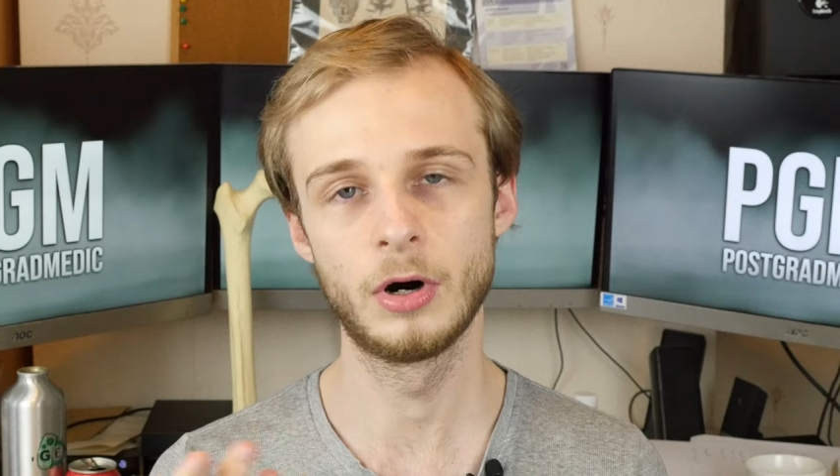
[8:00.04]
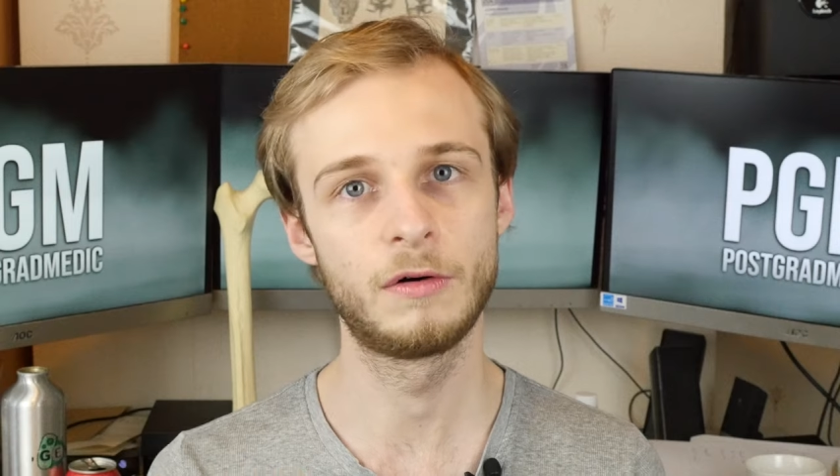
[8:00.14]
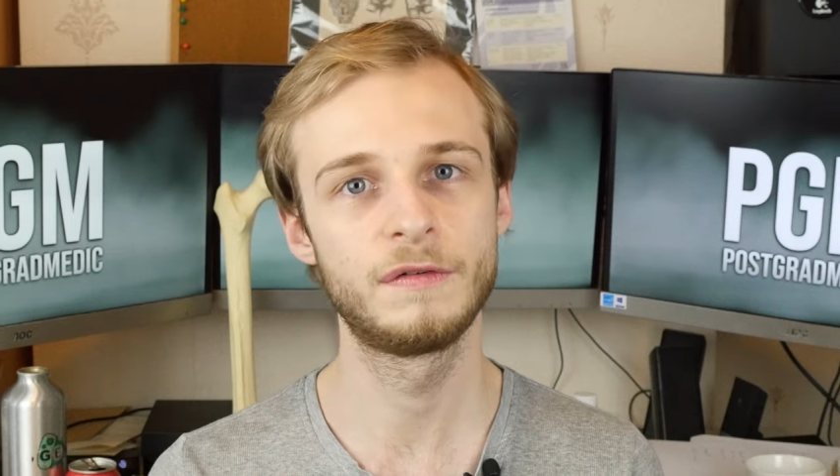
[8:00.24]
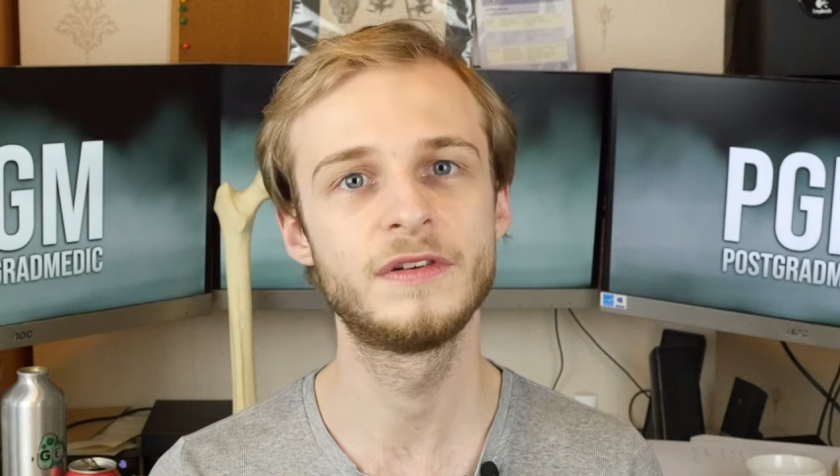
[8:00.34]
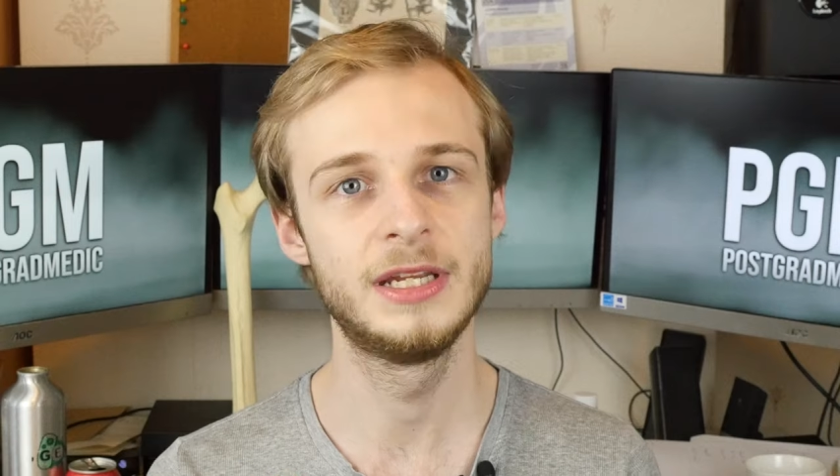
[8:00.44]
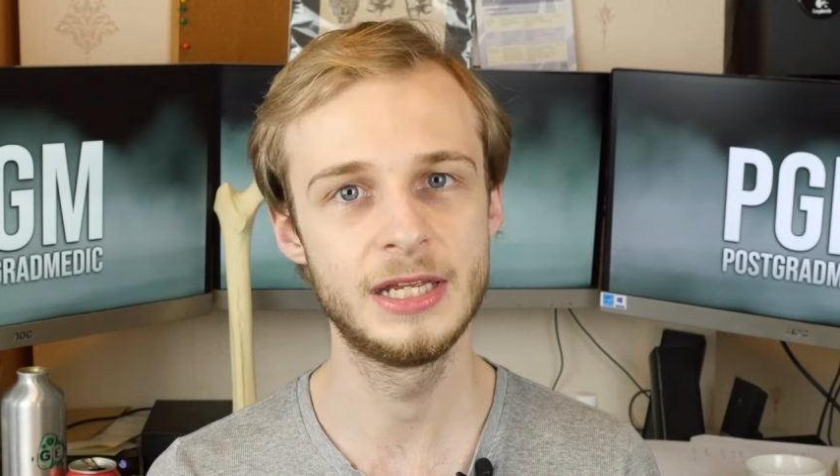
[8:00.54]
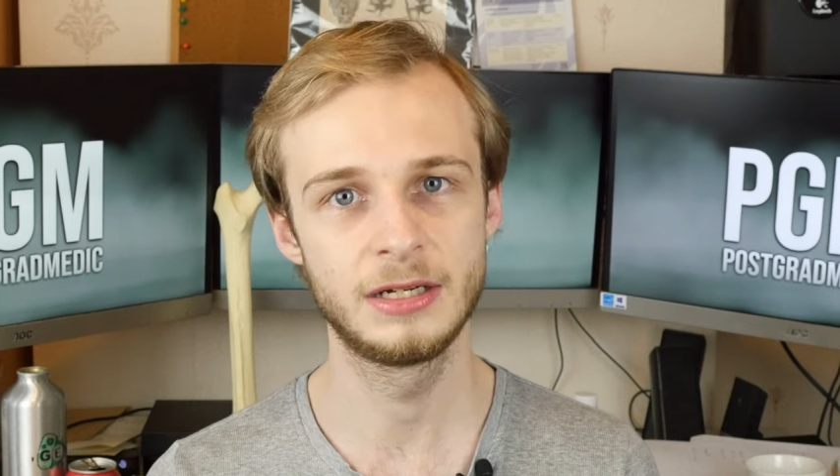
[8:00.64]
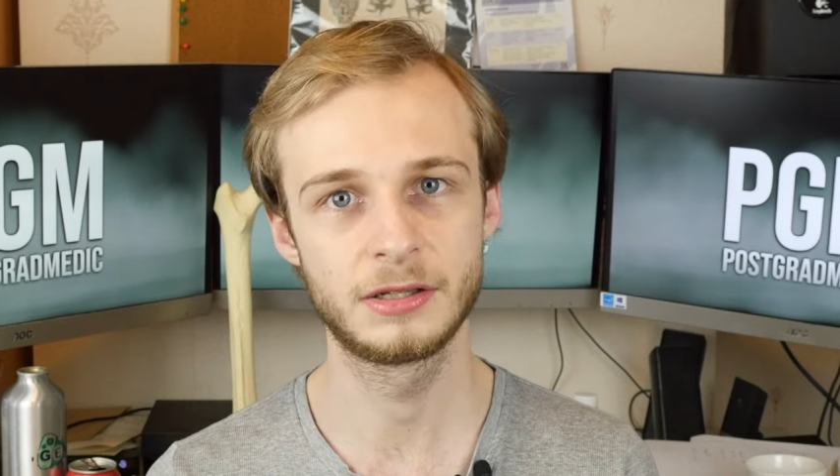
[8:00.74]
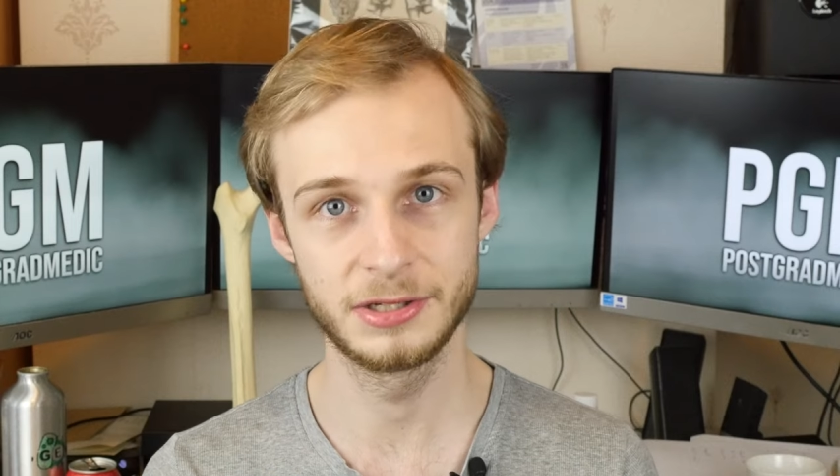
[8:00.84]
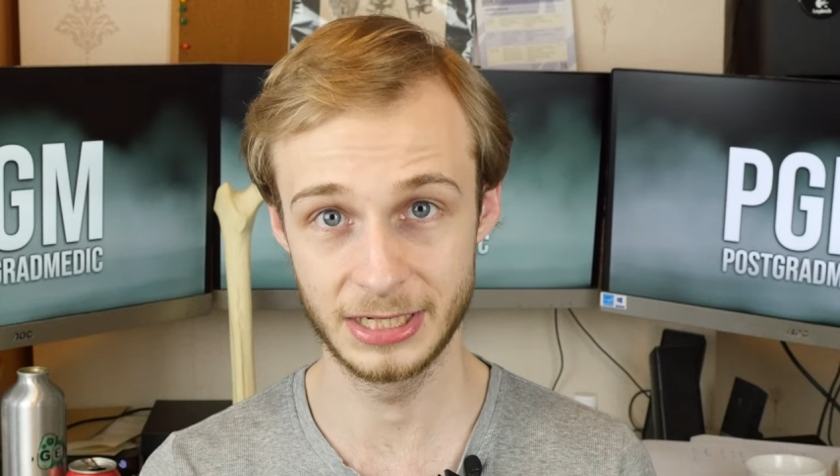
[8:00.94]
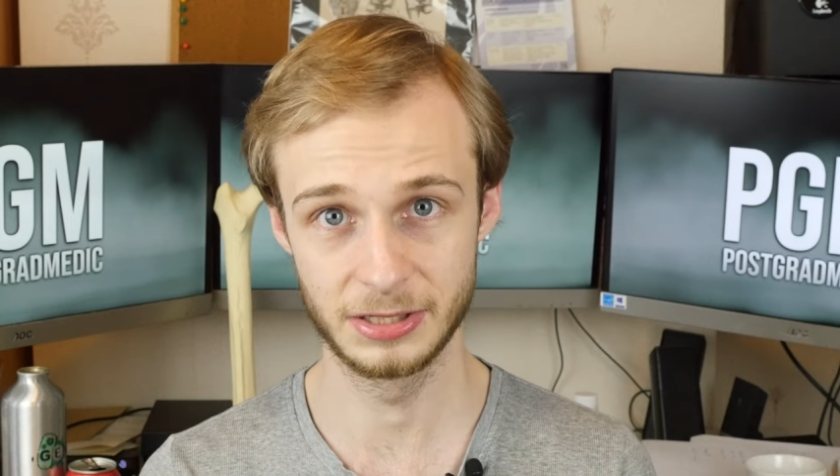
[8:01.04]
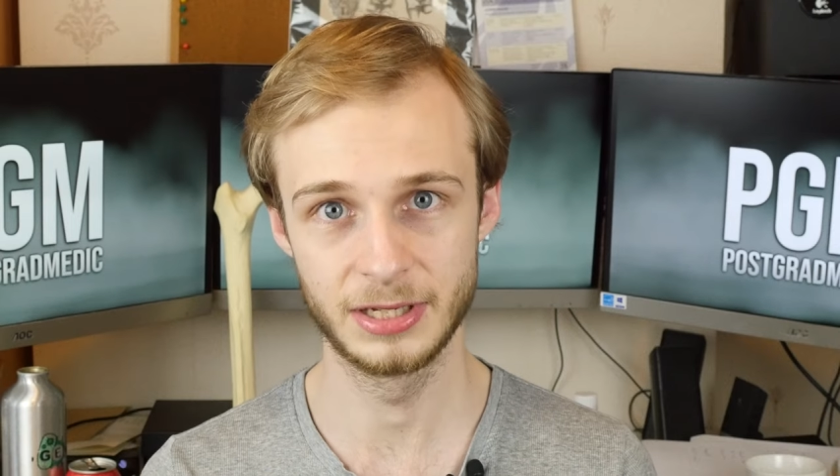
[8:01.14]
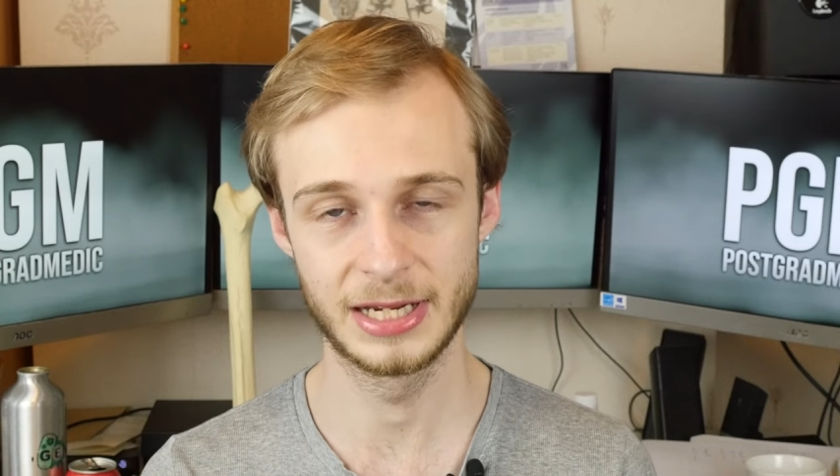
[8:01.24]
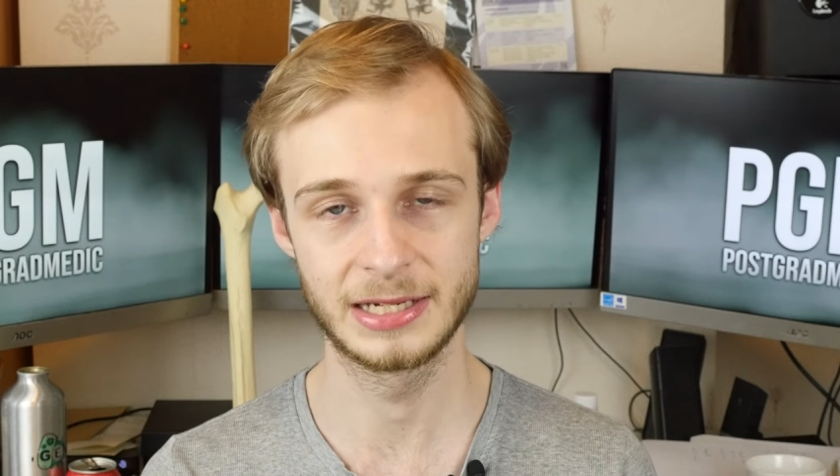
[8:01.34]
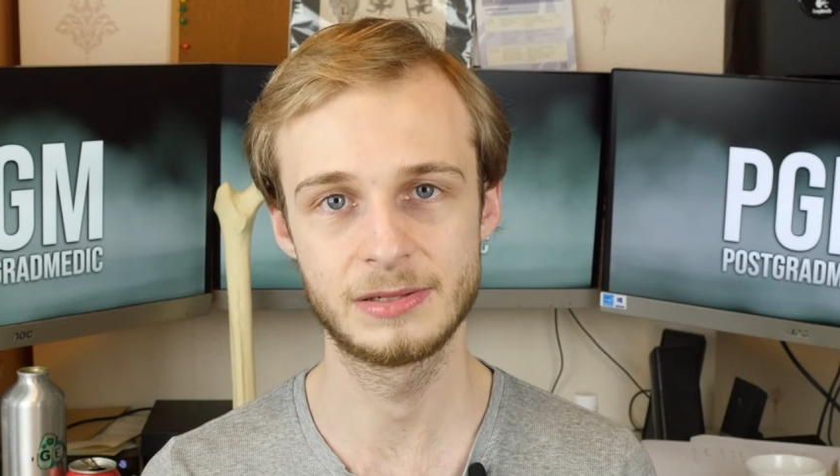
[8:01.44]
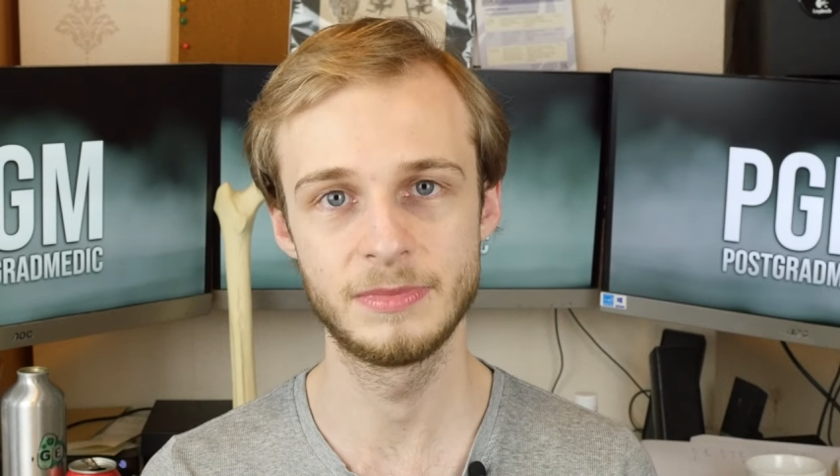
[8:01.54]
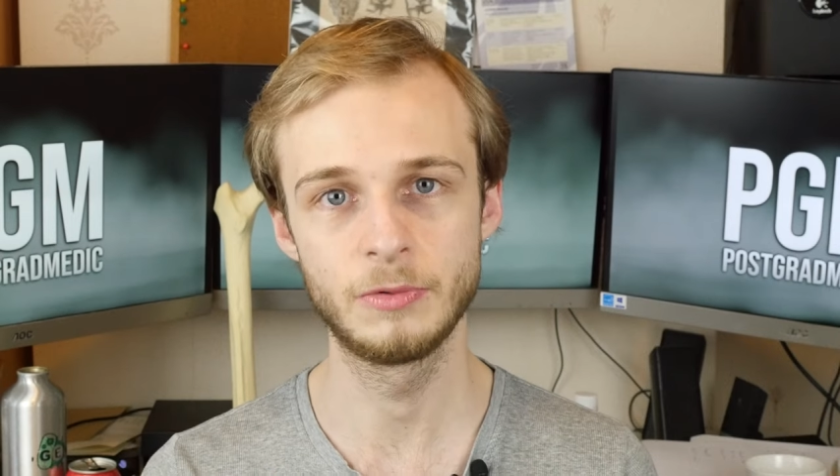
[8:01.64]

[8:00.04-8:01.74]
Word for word: often in clinical anatomy,